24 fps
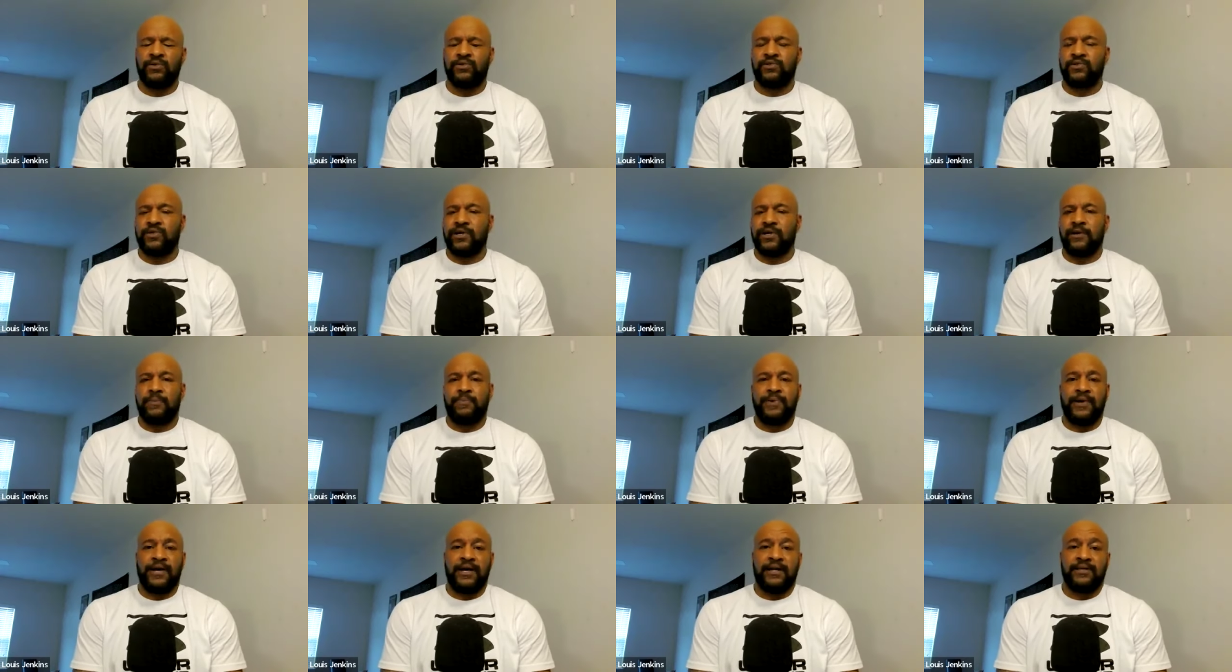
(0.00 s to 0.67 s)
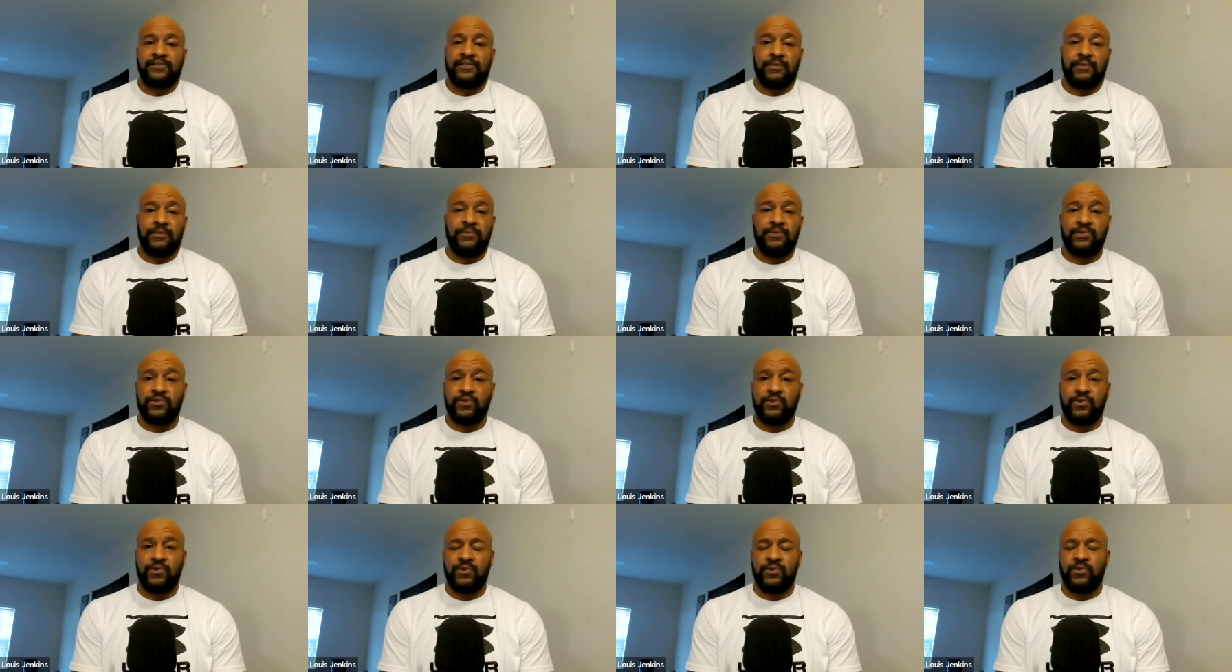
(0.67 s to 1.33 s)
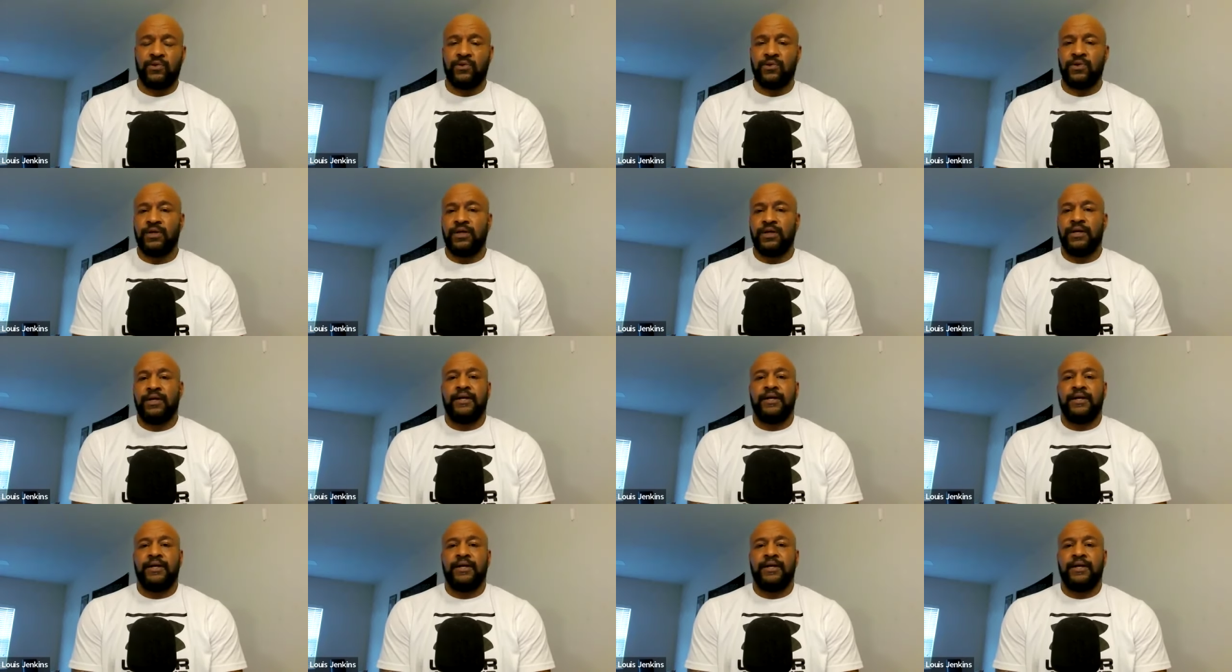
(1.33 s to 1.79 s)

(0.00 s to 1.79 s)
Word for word: trying to pass summer school.